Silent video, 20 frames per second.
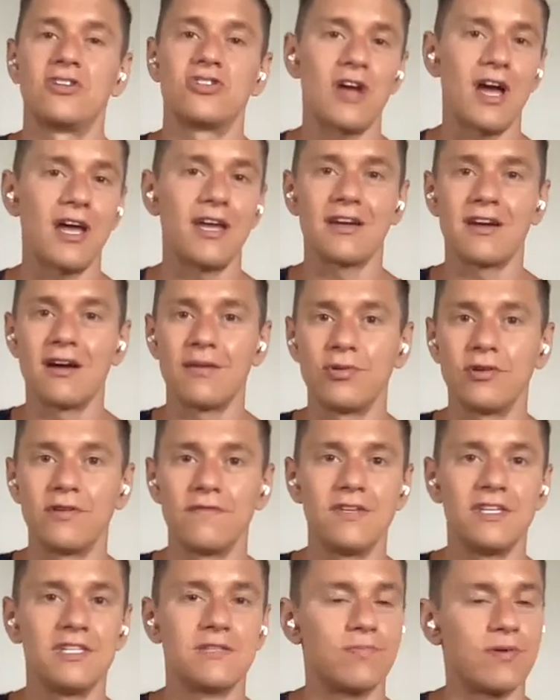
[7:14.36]
try a couple
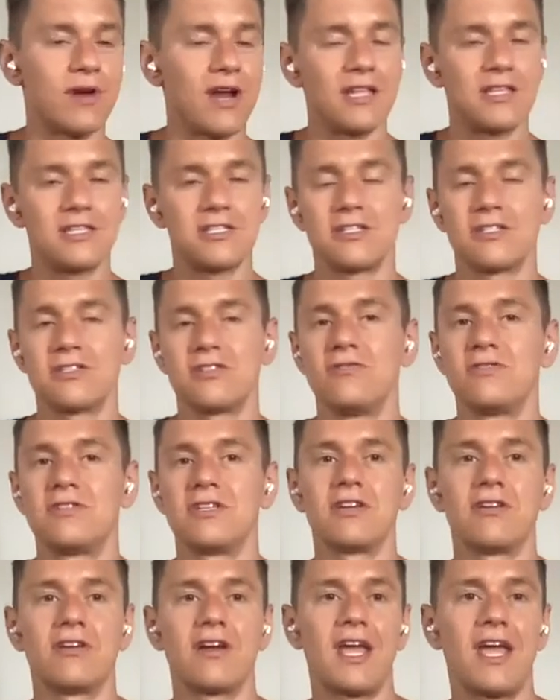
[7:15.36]
of these breaths, just
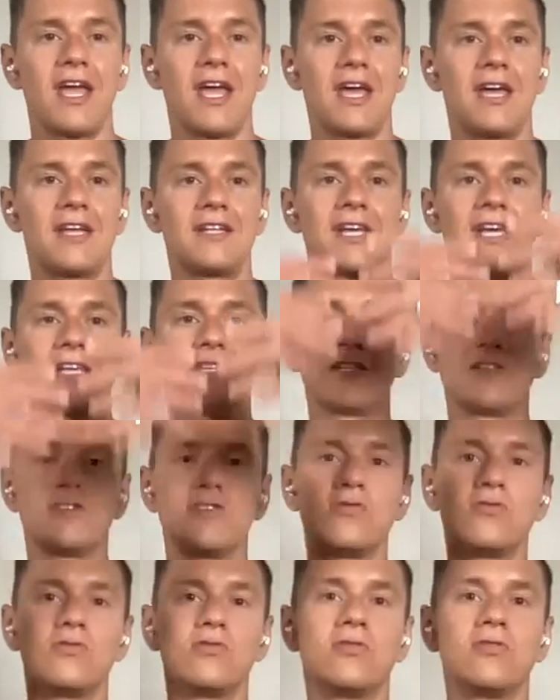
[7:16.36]
using your hand as a
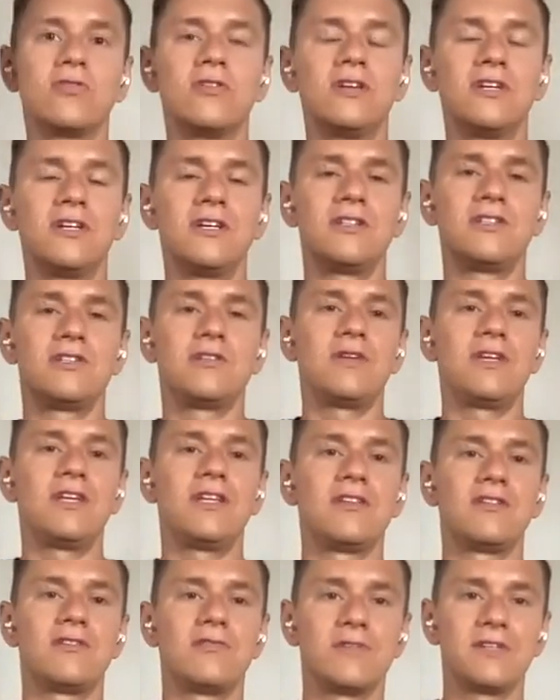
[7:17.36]
tool to
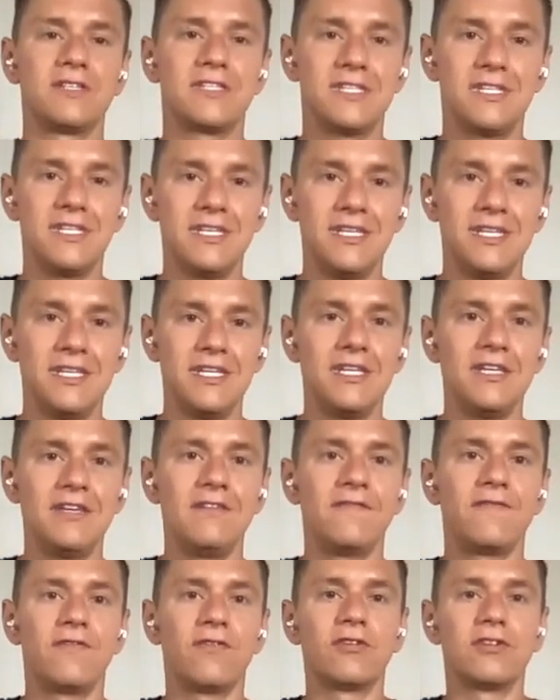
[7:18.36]
either
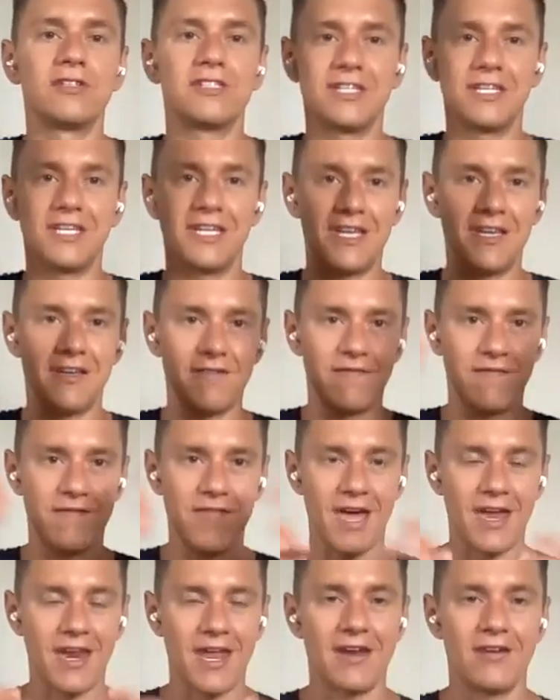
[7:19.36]
receive or to give
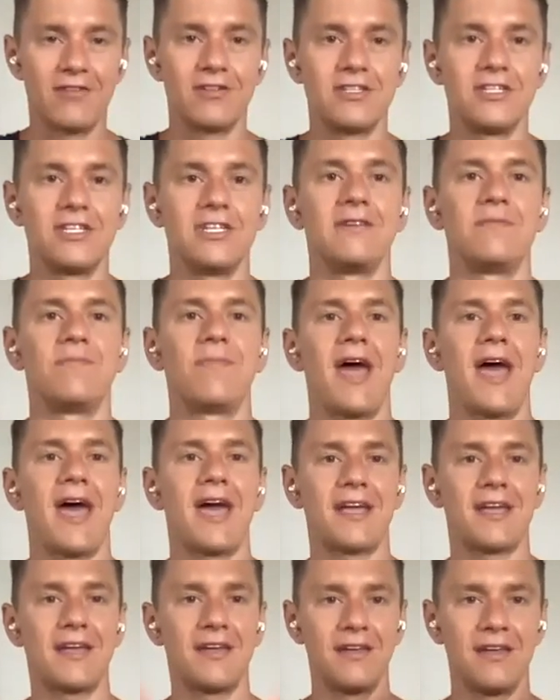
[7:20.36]
that energy
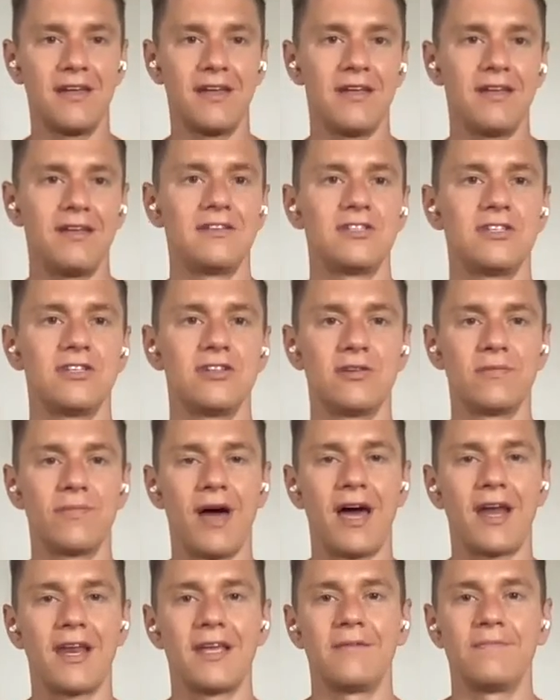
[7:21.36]
back into your
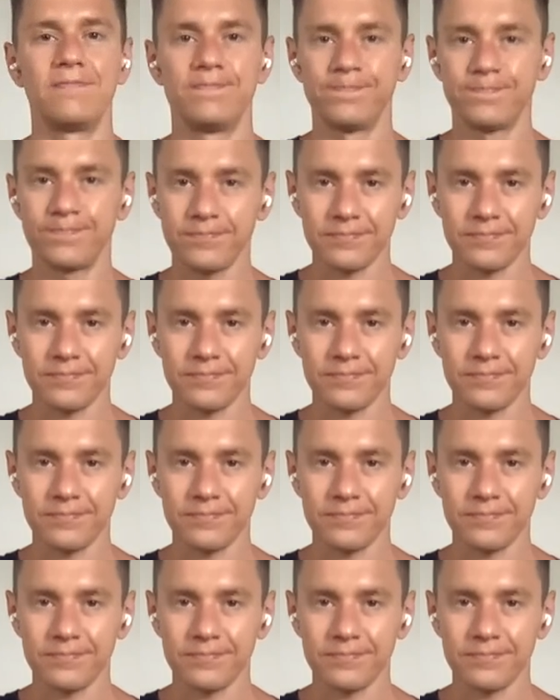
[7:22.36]
body